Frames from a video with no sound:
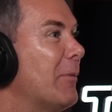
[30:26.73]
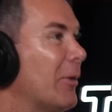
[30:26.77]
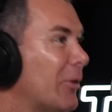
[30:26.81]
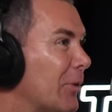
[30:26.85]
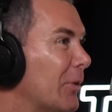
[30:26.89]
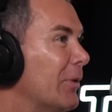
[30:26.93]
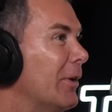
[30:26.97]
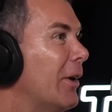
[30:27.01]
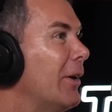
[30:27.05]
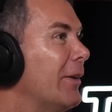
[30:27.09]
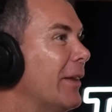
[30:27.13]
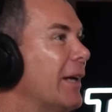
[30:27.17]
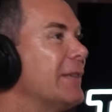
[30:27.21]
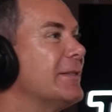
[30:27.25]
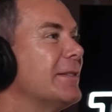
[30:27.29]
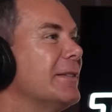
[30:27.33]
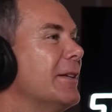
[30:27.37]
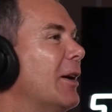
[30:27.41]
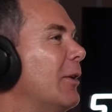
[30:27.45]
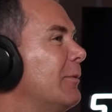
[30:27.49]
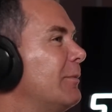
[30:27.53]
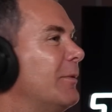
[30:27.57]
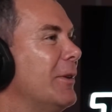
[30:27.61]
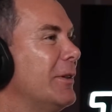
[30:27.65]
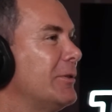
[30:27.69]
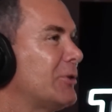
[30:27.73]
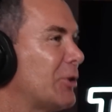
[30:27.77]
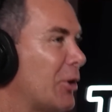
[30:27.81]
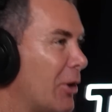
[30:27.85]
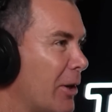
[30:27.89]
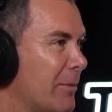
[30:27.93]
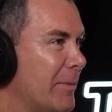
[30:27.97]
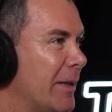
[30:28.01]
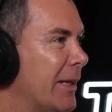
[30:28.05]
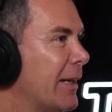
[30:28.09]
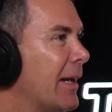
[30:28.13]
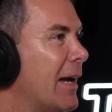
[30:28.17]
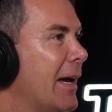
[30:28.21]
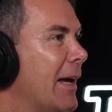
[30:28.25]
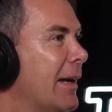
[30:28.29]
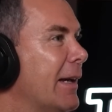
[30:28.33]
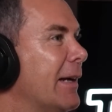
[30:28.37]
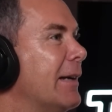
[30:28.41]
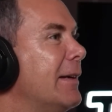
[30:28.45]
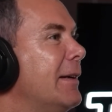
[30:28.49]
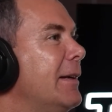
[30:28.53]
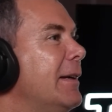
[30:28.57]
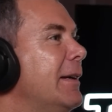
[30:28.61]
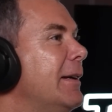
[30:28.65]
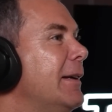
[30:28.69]
I thought, oh, that's got to be Carter.
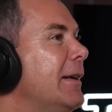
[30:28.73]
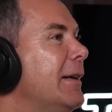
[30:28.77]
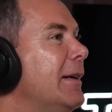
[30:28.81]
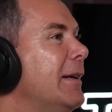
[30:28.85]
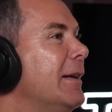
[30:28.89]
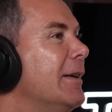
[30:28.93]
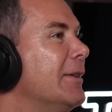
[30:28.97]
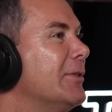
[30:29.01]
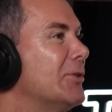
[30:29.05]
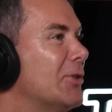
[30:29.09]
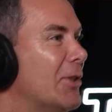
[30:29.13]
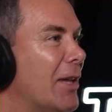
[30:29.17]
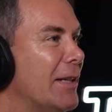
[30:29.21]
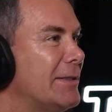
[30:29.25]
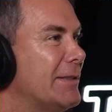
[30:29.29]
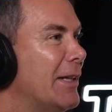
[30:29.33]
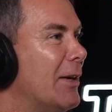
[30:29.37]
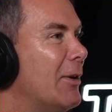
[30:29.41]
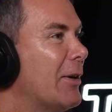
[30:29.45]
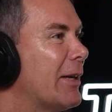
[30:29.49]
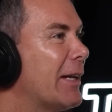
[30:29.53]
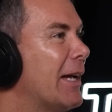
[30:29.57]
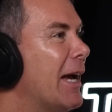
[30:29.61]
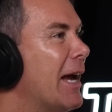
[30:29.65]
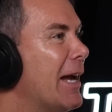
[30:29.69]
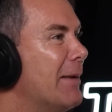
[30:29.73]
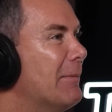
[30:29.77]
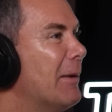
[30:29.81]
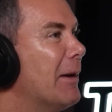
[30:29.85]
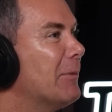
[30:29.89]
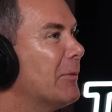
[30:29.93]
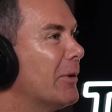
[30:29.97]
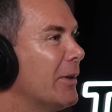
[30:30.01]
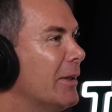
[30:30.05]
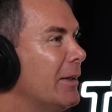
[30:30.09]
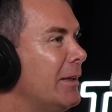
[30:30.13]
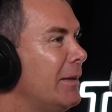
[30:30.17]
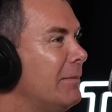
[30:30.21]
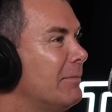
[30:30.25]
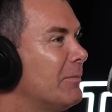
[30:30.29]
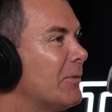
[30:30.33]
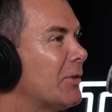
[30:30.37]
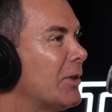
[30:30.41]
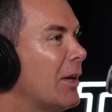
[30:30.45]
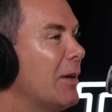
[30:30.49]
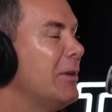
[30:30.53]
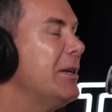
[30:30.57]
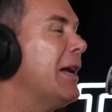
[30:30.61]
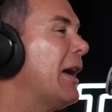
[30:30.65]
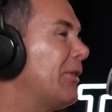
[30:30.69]
So that's how I came up with it.
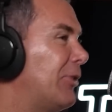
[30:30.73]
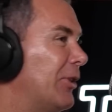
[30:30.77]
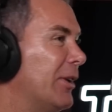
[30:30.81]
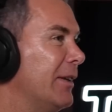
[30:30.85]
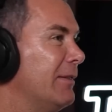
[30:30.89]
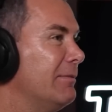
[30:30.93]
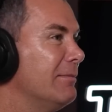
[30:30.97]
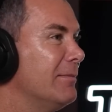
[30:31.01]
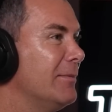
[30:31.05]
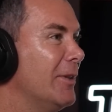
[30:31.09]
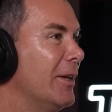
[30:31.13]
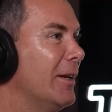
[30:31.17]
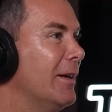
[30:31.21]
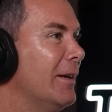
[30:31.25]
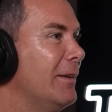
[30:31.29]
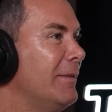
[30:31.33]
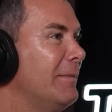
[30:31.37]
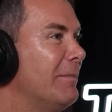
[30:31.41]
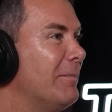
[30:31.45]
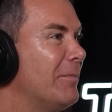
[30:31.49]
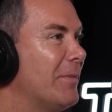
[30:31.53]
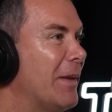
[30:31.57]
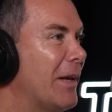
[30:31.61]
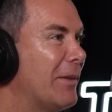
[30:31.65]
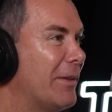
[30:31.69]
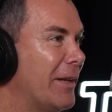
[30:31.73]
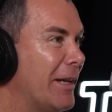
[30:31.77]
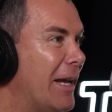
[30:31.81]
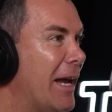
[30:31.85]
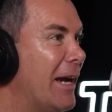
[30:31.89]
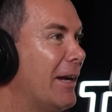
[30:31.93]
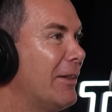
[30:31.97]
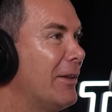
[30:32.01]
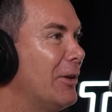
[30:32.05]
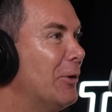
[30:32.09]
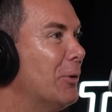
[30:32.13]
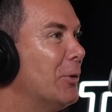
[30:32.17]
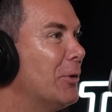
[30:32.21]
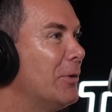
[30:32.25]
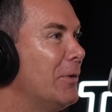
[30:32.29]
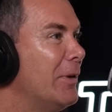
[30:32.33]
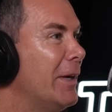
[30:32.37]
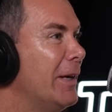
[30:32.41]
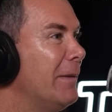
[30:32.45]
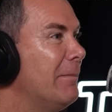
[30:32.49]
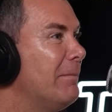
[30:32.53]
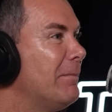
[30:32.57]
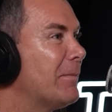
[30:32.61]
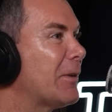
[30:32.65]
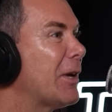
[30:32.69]
So nothing out of the
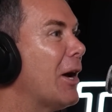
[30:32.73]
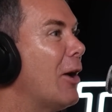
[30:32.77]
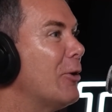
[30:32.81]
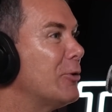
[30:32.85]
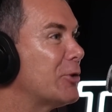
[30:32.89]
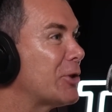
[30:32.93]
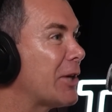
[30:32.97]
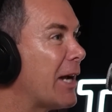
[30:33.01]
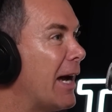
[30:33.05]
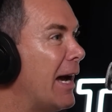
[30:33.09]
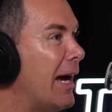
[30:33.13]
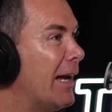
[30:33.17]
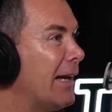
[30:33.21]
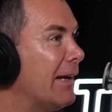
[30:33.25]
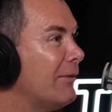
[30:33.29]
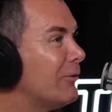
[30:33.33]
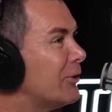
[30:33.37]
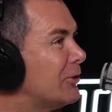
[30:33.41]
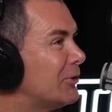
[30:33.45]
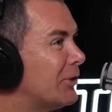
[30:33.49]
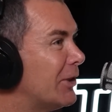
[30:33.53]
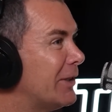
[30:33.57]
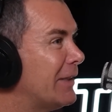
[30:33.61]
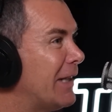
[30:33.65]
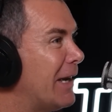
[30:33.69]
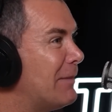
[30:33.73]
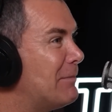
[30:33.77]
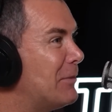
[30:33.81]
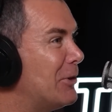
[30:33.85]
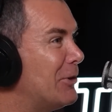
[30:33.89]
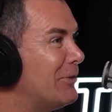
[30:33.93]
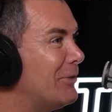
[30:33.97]
ordinary. Coach Carter, have you seen that movie?